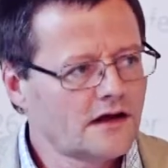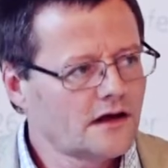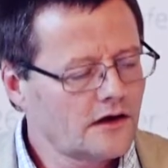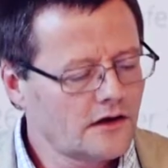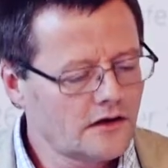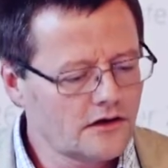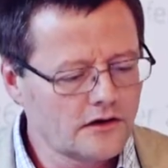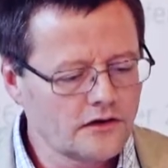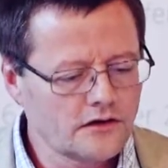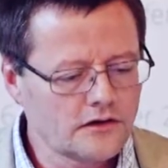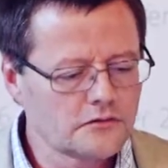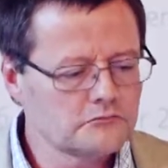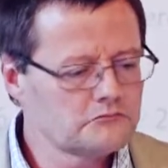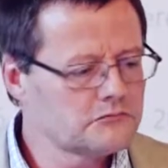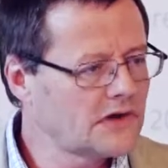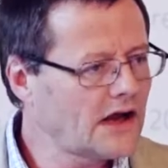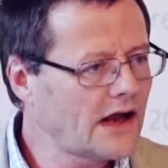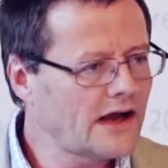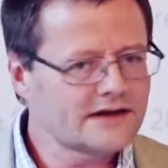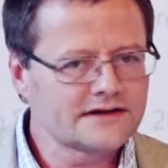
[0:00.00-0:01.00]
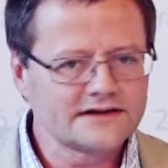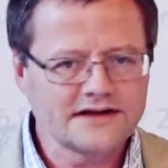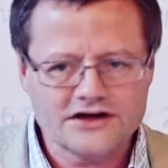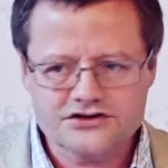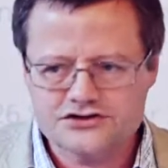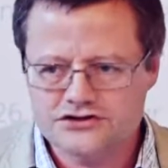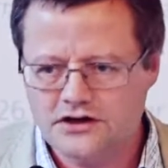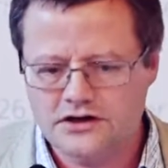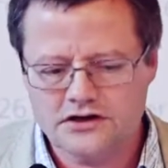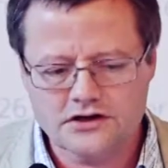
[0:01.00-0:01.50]
like
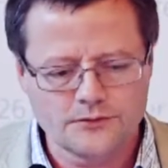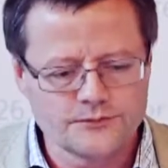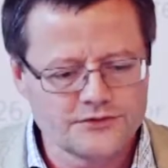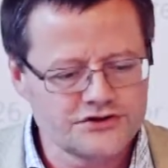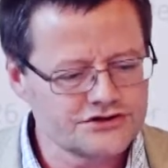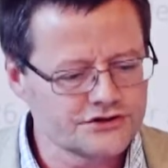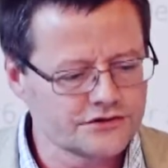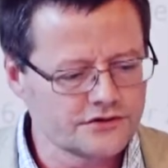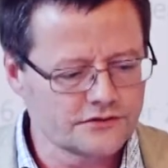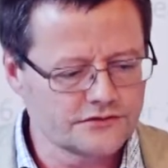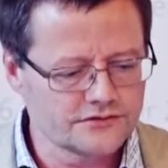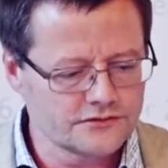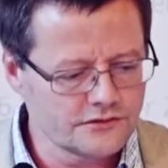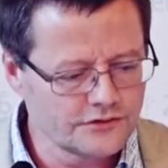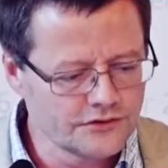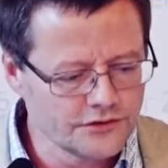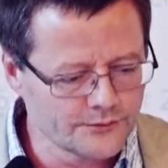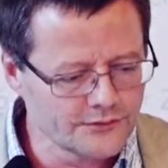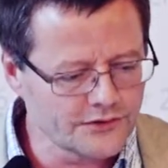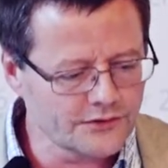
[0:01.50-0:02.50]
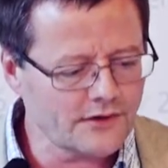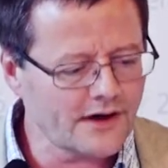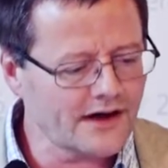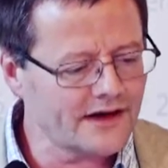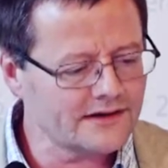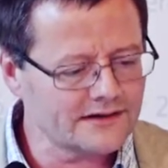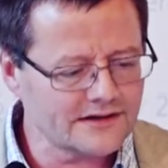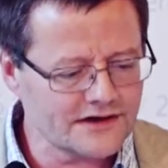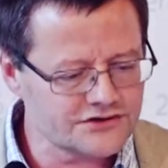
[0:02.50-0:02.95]
National Commission on Human Rights,